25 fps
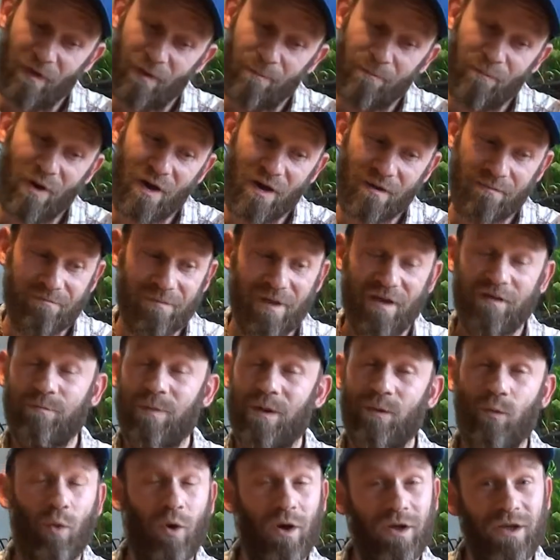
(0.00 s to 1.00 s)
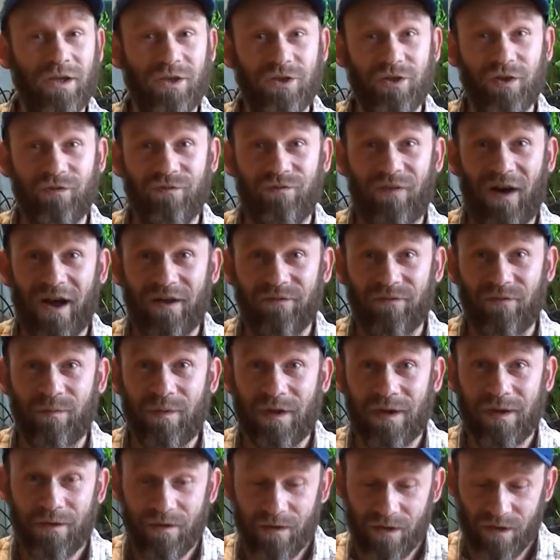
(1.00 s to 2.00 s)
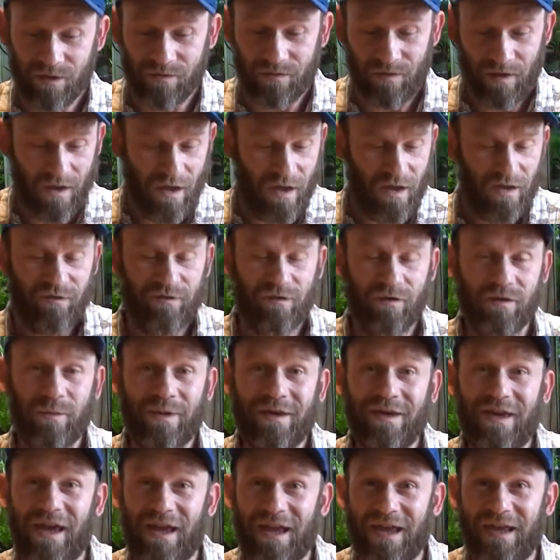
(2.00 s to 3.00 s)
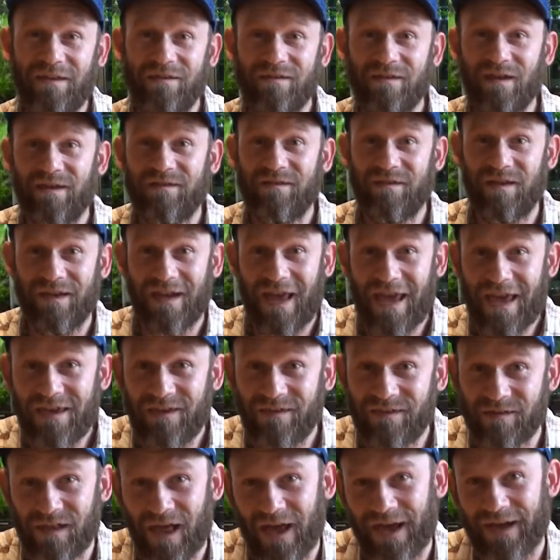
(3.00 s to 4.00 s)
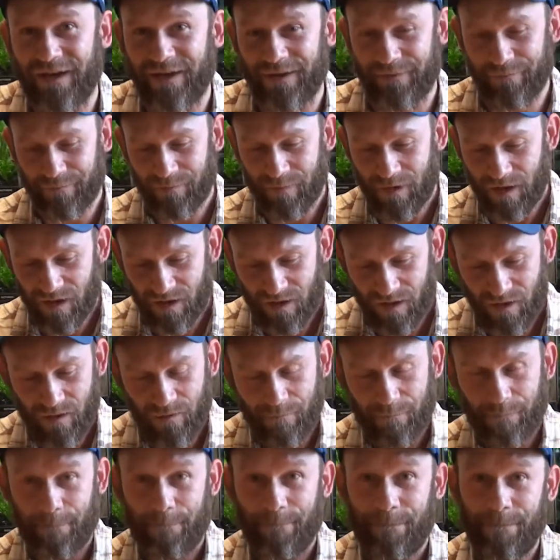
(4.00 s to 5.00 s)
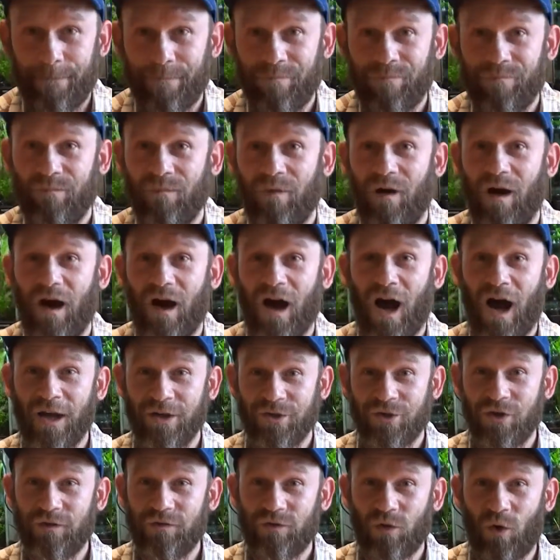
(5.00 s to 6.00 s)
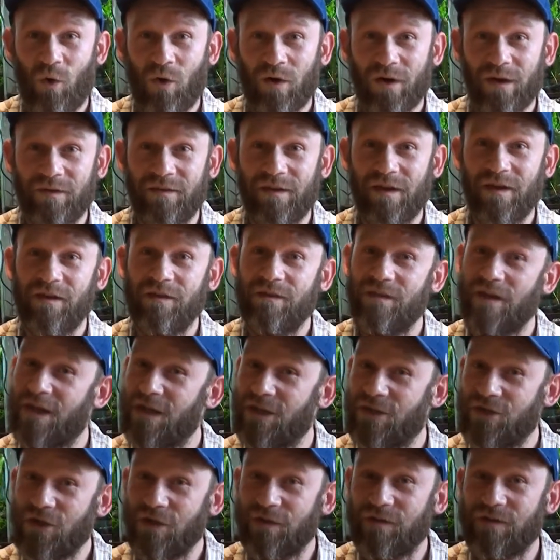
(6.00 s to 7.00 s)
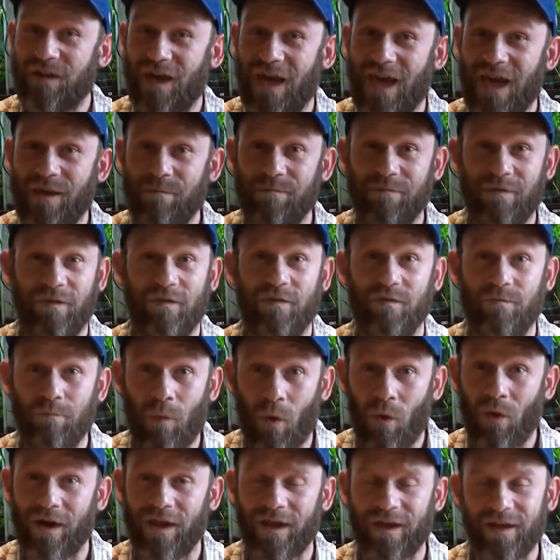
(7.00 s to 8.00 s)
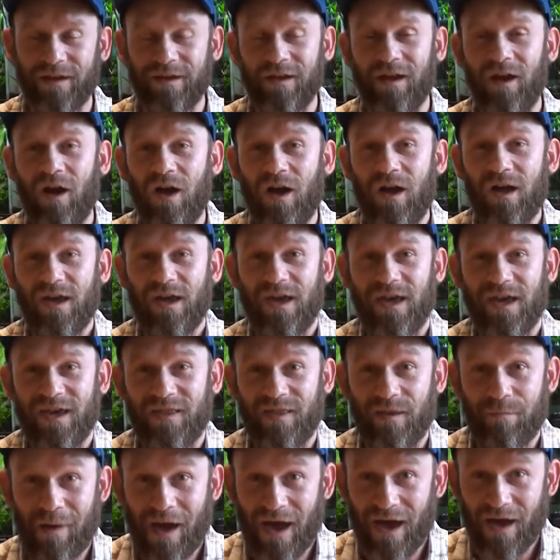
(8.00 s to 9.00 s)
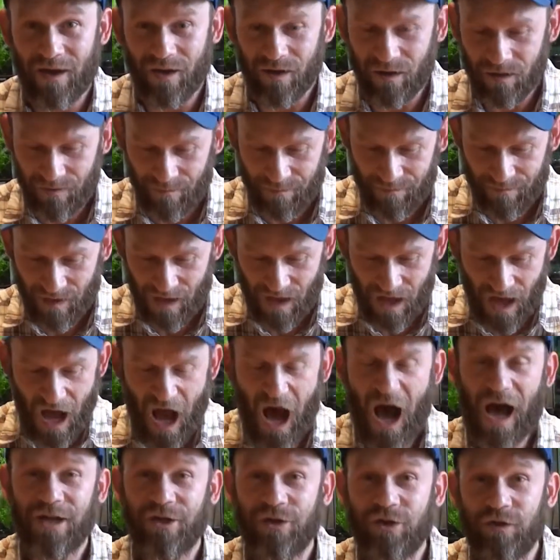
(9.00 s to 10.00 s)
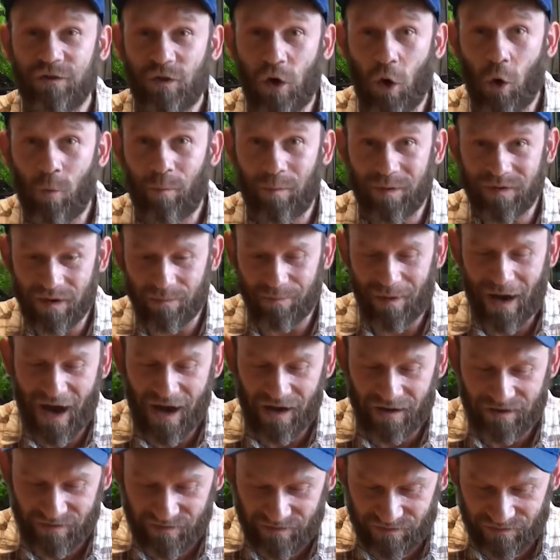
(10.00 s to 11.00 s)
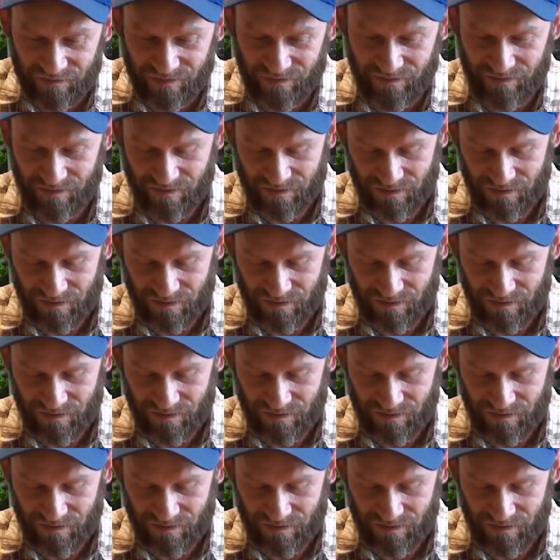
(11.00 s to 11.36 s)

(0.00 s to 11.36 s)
But it's been working just fine for me. So let me get into today's lighting. I just ordered this. It just came this morning in the mail. I just opened the box.